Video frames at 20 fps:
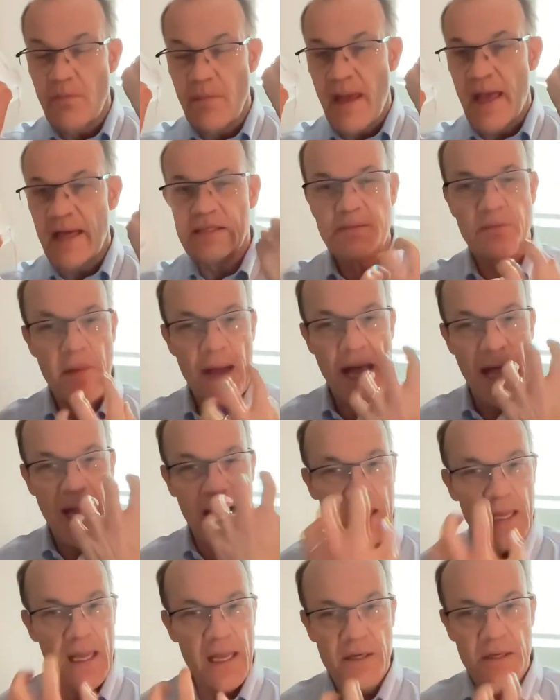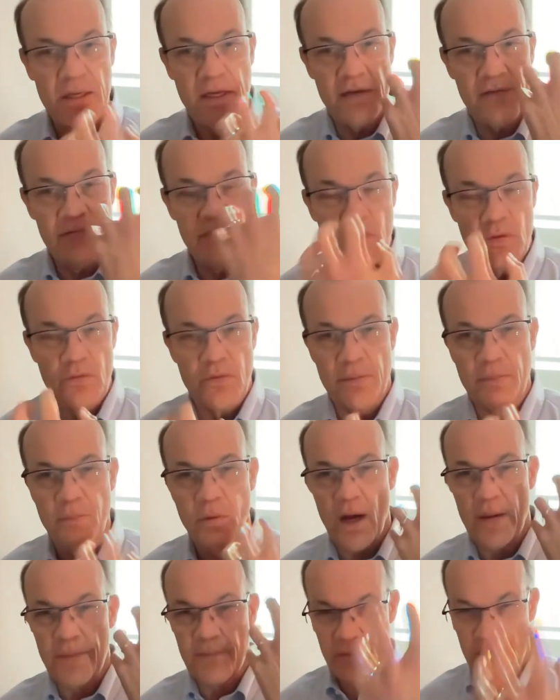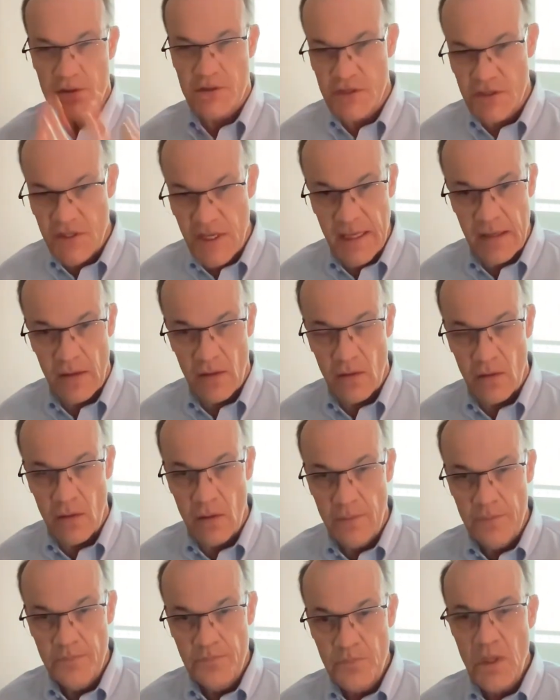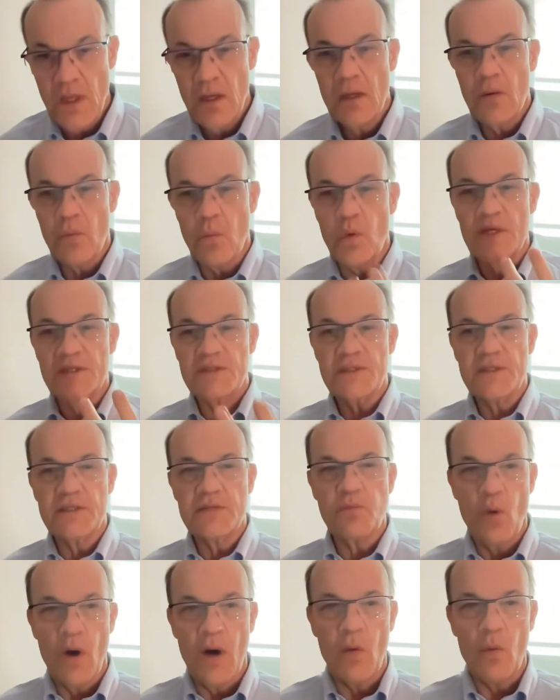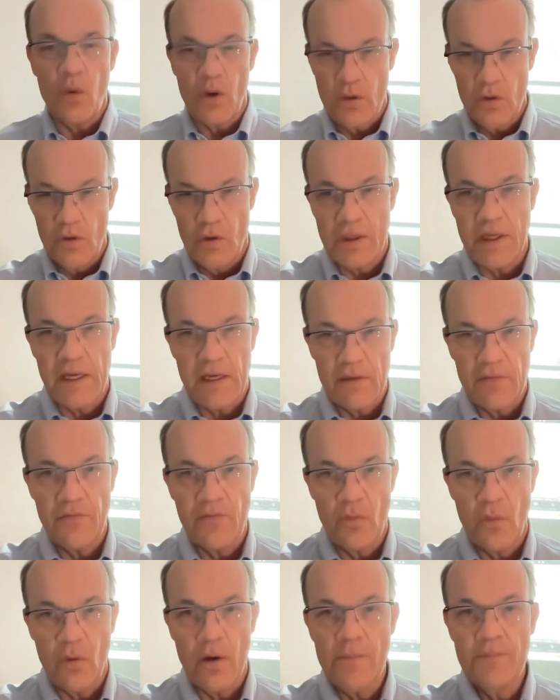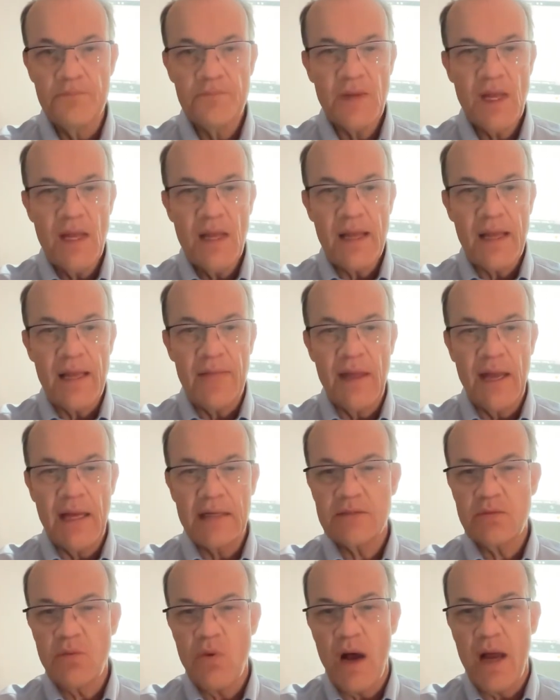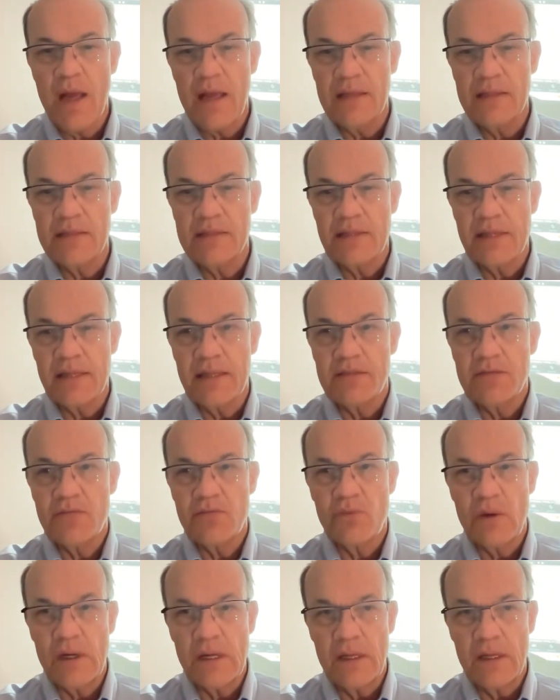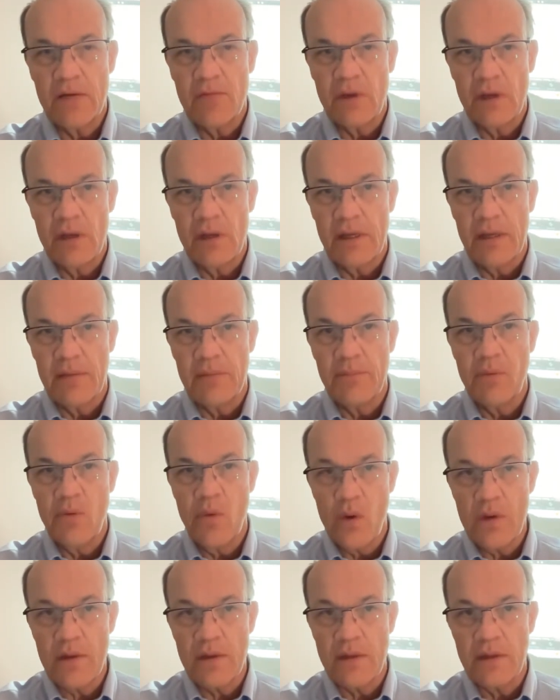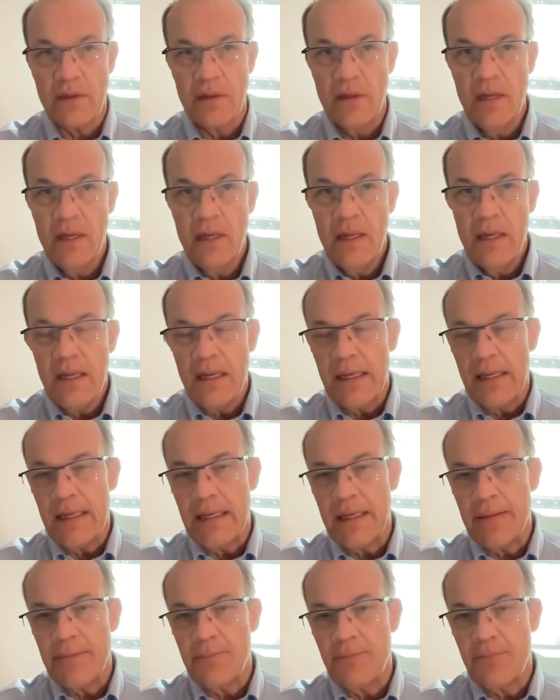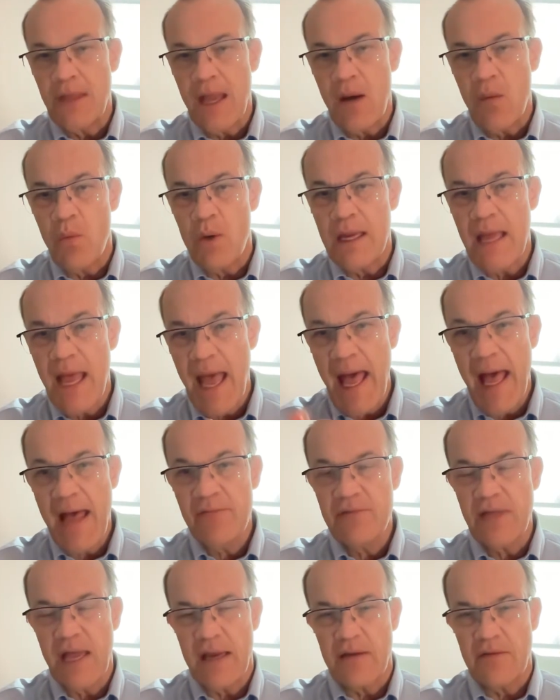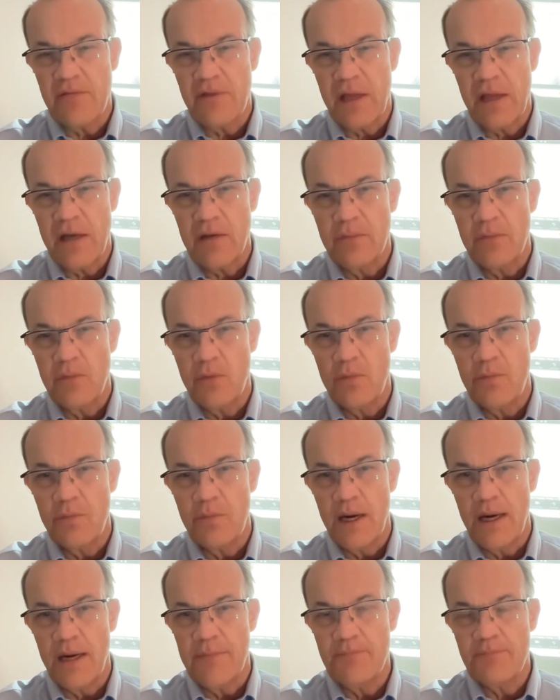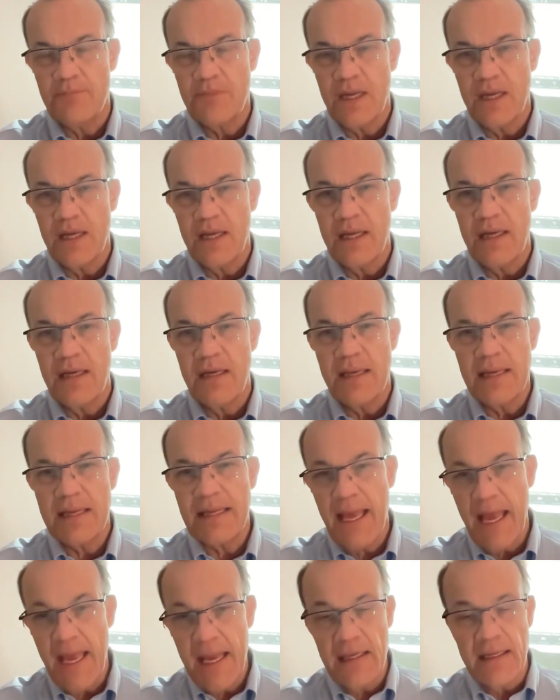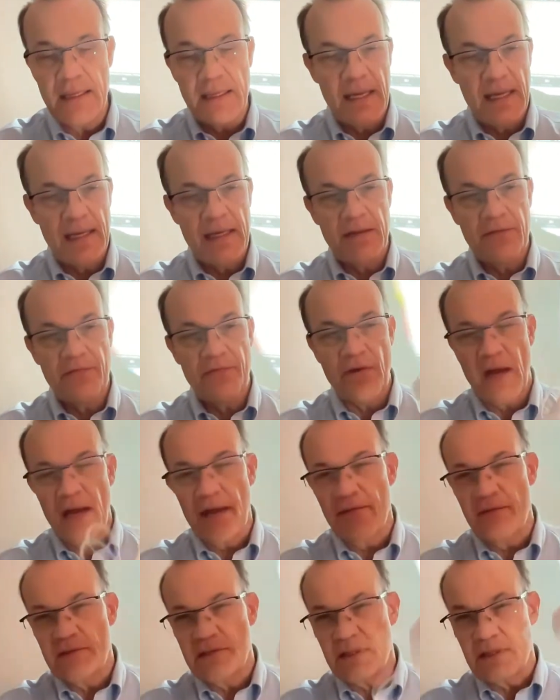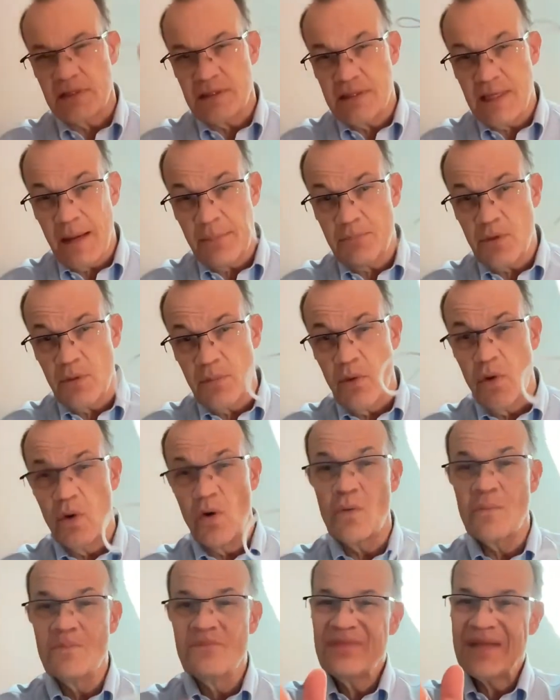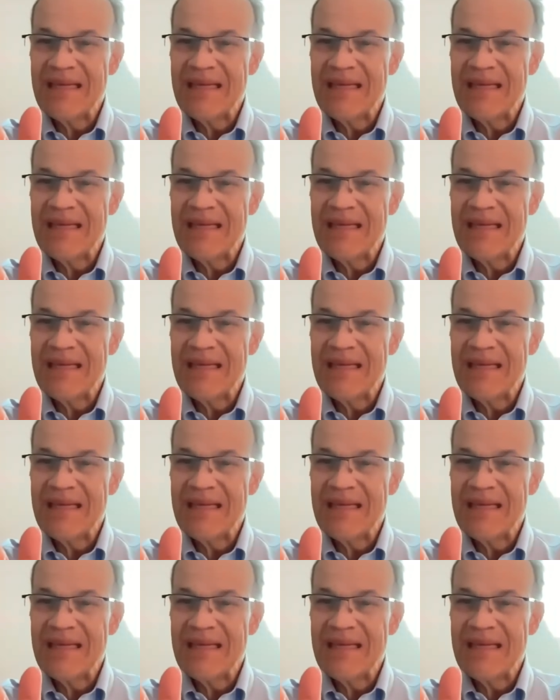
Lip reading: mask back and give you the proper seal, which is what we're looking for. And that's why it's really, really important that we have that available. But a KN95 is acceptable.